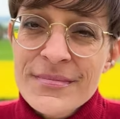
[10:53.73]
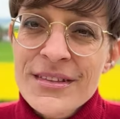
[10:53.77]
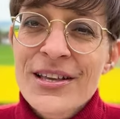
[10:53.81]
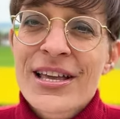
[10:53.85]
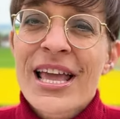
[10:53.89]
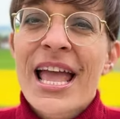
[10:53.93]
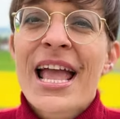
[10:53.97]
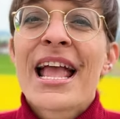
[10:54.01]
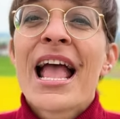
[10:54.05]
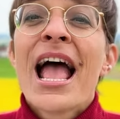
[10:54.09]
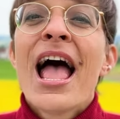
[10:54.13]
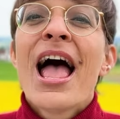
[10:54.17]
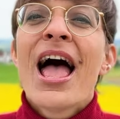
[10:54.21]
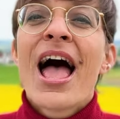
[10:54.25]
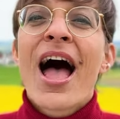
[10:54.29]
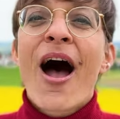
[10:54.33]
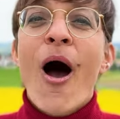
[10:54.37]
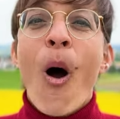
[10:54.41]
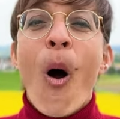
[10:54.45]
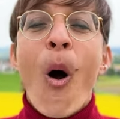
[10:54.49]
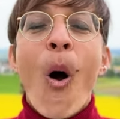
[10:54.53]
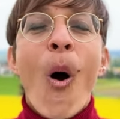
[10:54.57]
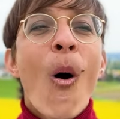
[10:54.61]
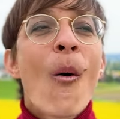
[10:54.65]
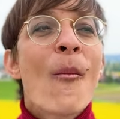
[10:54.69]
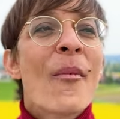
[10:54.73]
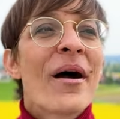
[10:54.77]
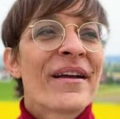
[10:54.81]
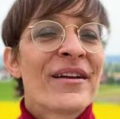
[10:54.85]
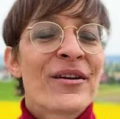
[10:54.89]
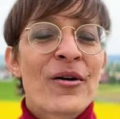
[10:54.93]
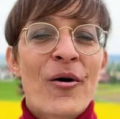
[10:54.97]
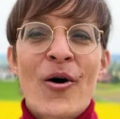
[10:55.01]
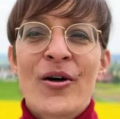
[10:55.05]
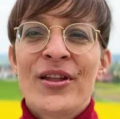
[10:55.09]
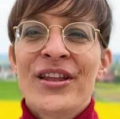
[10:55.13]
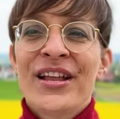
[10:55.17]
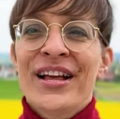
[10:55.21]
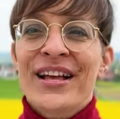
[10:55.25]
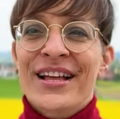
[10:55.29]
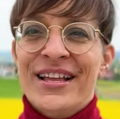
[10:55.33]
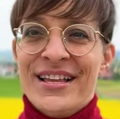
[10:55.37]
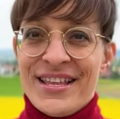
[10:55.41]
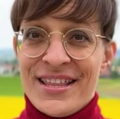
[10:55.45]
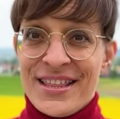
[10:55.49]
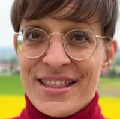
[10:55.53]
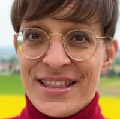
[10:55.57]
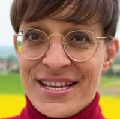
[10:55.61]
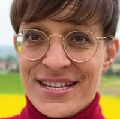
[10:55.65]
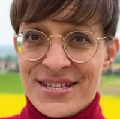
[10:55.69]
Okay, oh my God,
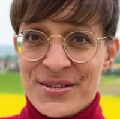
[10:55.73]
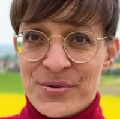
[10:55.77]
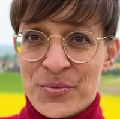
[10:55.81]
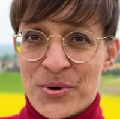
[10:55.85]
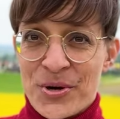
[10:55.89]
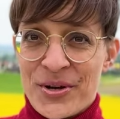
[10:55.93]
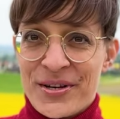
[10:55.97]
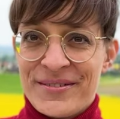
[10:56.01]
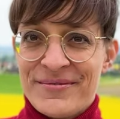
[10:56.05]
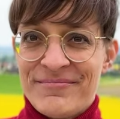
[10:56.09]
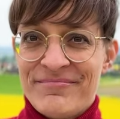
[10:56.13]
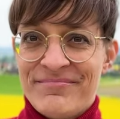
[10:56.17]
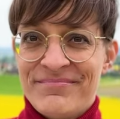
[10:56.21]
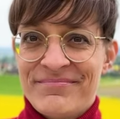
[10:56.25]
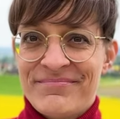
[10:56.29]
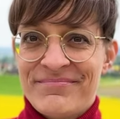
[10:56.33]
this one.